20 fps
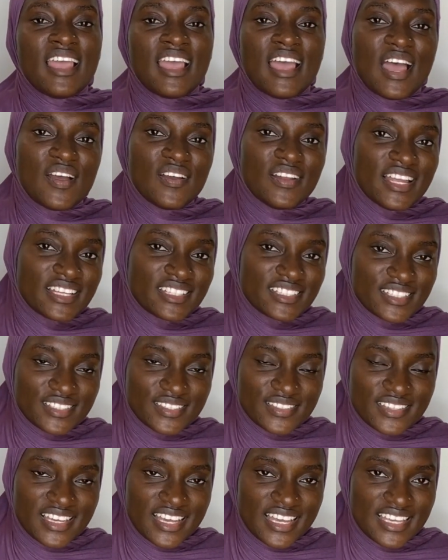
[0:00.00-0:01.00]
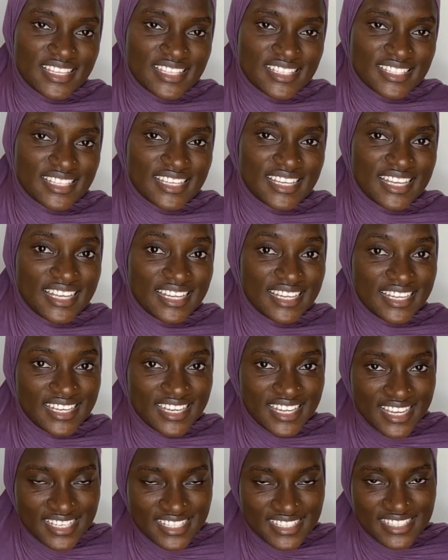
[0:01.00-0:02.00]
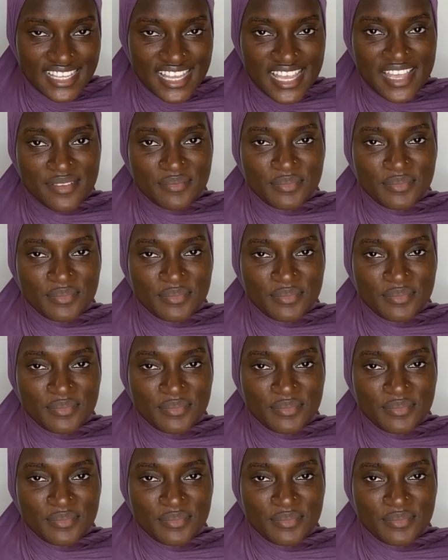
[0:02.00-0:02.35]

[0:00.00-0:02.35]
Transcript: I'd like to see you guys next time.